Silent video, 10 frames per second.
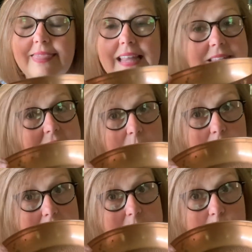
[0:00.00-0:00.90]
That's not
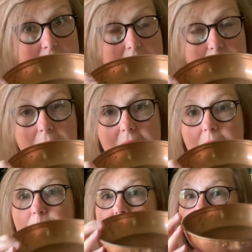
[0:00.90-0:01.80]
why I bought
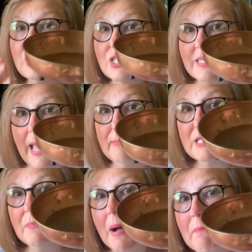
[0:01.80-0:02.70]
it, but that just came
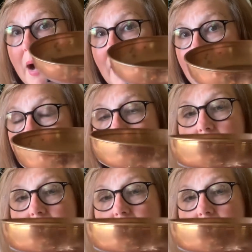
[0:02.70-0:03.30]
to my mind.